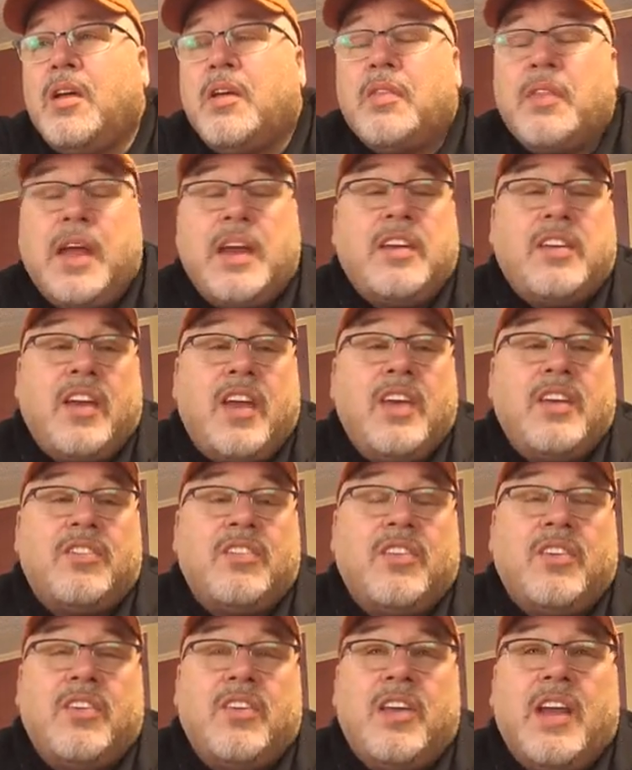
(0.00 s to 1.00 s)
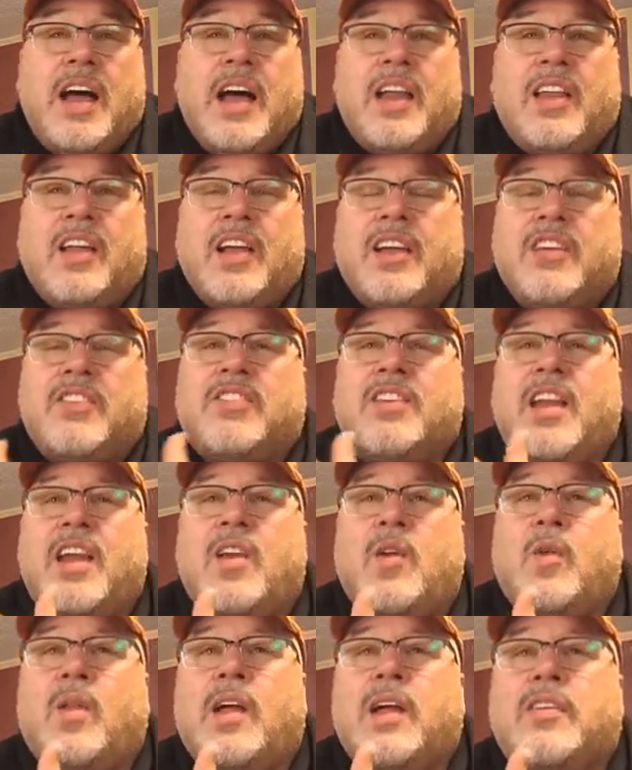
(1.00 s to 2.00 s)
They taste good. Like I said, I
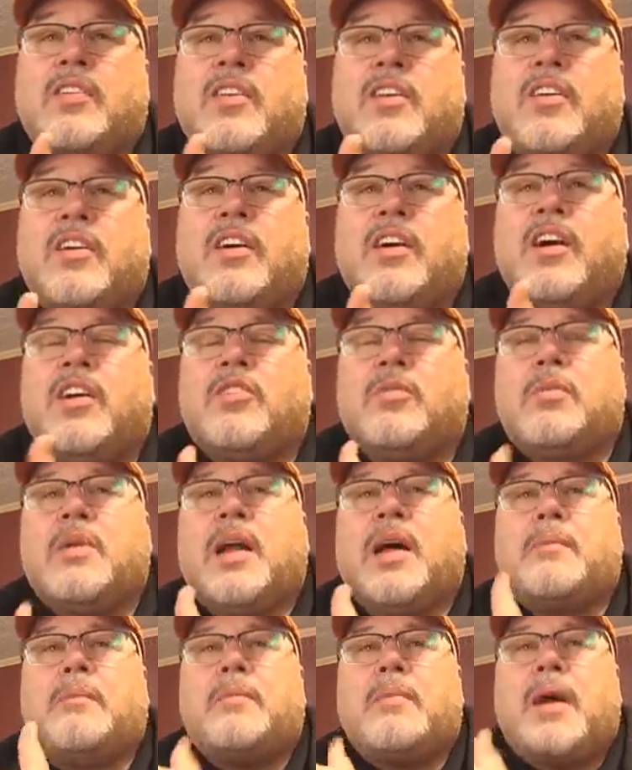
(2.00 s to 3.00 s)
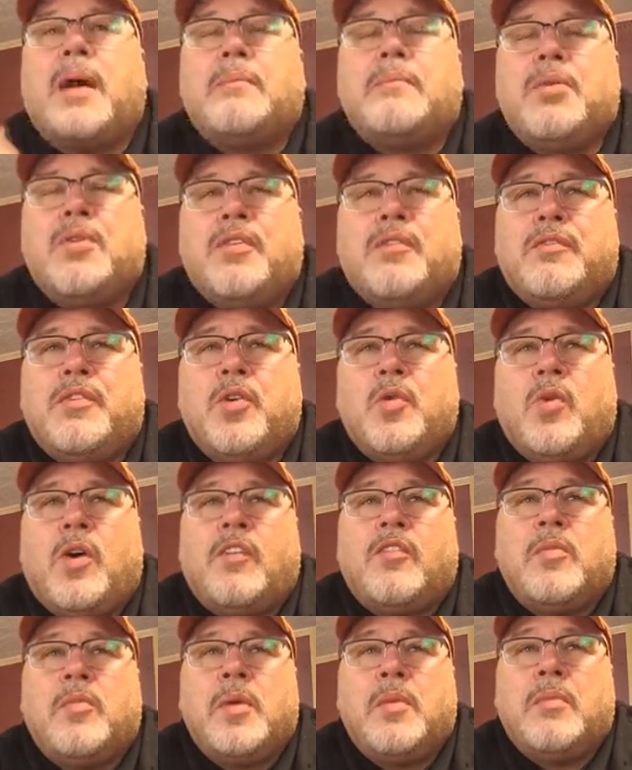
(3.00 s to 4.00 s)
don't like the nuts, but I put a few
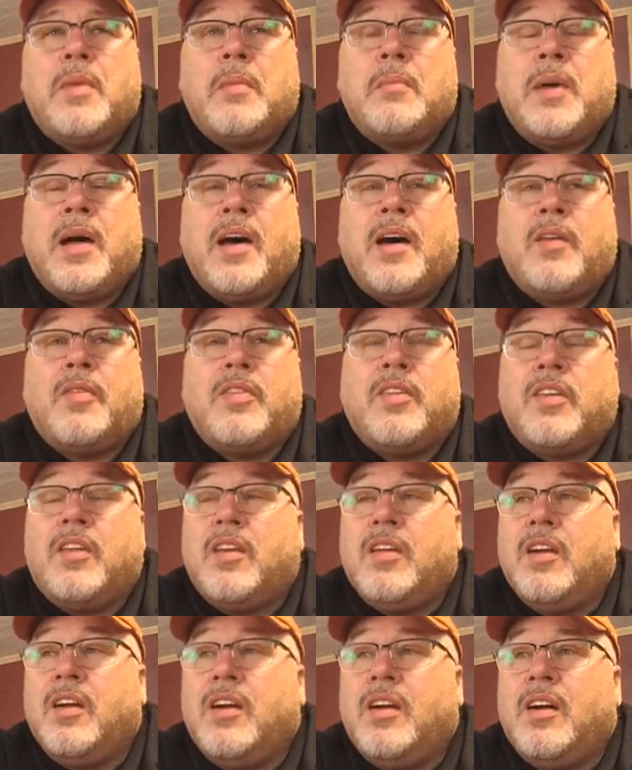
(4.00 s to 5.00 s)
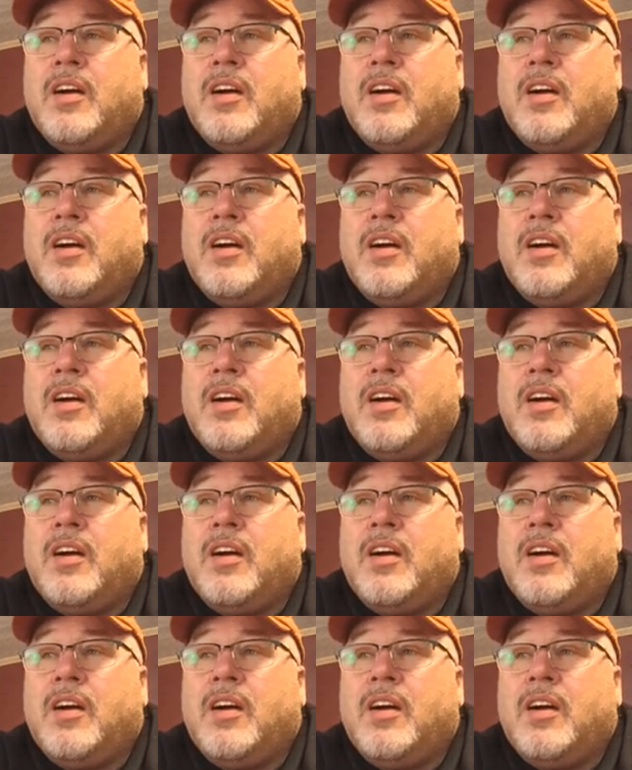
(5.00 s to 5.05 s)
of them in my mouth and